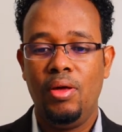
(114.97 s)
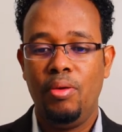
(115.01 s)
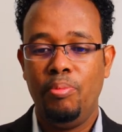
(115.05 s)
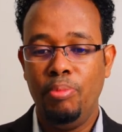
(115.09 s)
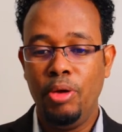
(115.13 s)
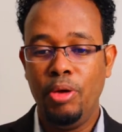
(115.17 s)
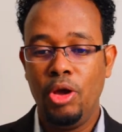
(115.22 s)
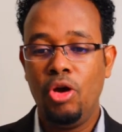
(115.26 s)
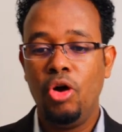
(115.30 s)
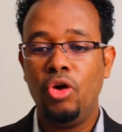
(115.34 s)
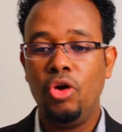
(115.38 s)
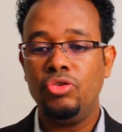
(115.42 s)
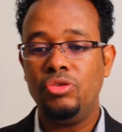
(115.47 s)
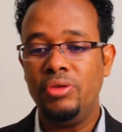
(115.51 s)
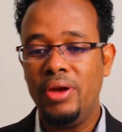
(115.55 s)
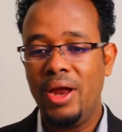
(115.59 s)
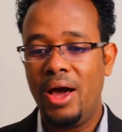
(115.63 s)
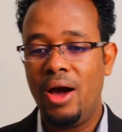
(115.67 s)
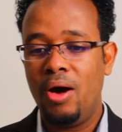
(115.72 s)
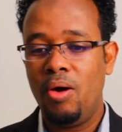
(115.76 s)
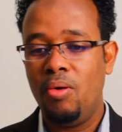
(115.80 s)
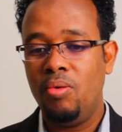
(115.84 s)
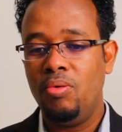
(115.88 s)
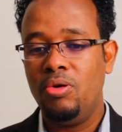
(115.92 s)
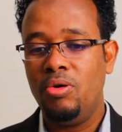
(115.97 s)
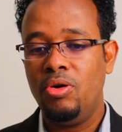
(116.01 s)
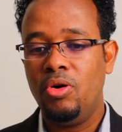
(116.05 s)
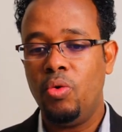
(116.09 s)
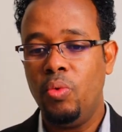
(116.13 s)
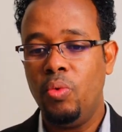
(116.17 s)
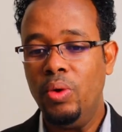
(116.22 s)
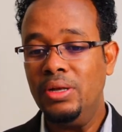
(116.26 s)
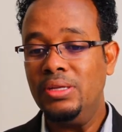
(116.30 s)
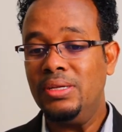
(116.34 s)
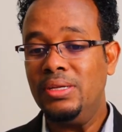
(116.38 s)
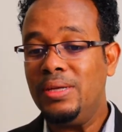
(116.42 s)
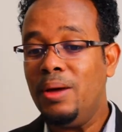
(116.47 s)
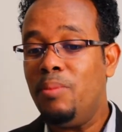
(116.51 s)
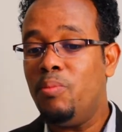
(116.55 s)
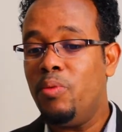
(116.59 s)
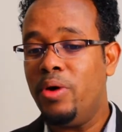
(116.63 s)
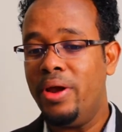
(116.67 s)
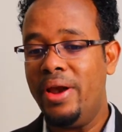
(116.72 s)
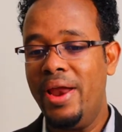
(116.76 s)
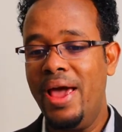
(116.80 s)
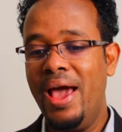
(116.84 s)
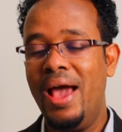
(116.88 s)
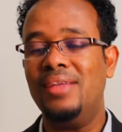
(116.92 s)
Because now, when
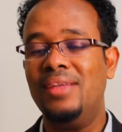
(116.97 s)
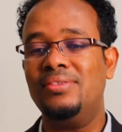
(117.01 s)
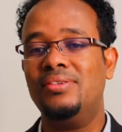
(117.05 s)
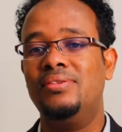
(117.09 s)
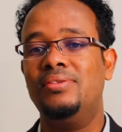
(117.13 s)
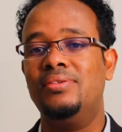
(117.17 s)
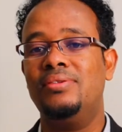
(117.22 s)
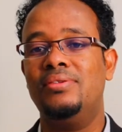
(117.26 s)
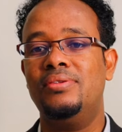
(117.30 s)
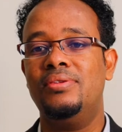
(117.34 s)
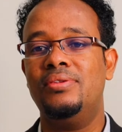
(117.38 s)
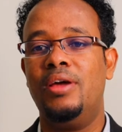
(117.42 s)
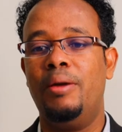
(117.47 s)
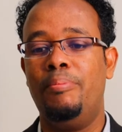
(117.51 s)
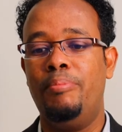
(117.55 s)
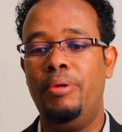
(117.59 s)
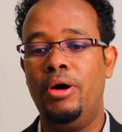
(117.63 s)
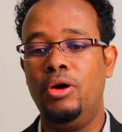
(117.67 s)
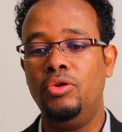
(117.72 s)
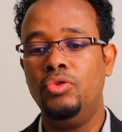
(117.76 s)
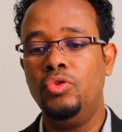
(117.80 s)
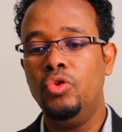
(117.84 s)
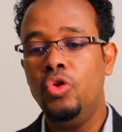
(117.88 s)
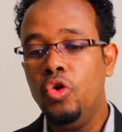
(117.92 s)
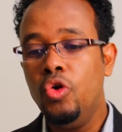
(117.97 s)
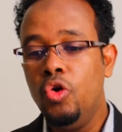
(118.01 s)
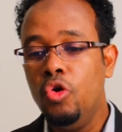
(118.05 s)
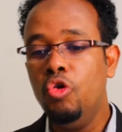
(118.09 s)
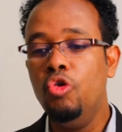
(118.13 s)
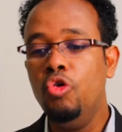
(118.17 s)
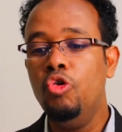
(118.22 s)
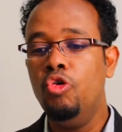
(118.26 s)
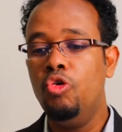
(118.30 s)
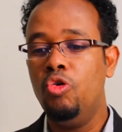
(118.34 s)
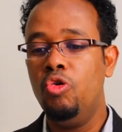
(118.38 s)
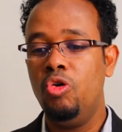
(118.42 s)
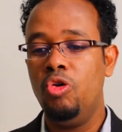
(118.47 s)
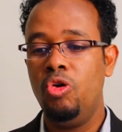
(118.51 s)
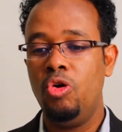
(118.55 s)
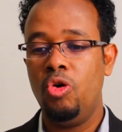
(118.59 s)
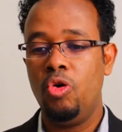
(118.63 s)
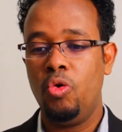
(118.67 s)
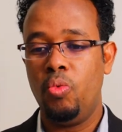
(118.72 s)
someone asks about who